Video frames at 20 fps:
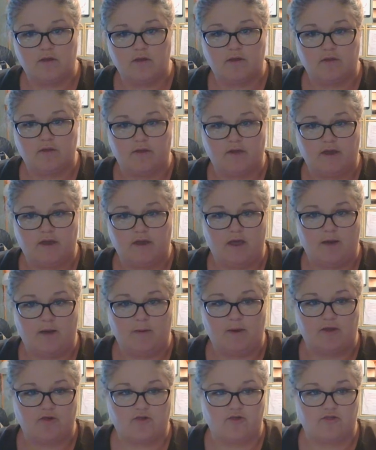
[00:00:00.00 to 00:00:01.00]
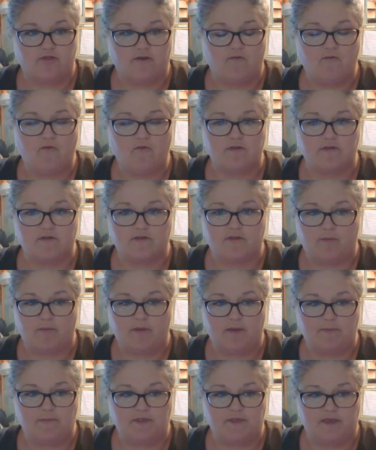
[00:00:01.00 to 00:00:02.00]
Look at how much difference the
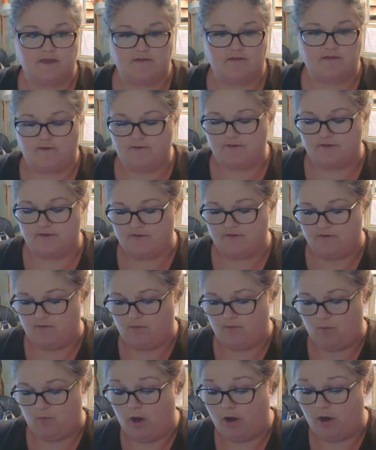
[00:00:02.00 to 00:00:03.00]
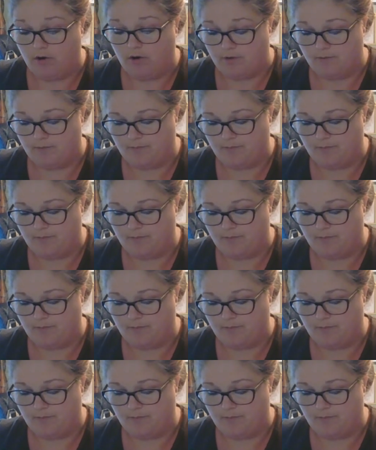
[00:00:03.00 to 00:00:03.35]
Pepsi is versus the water.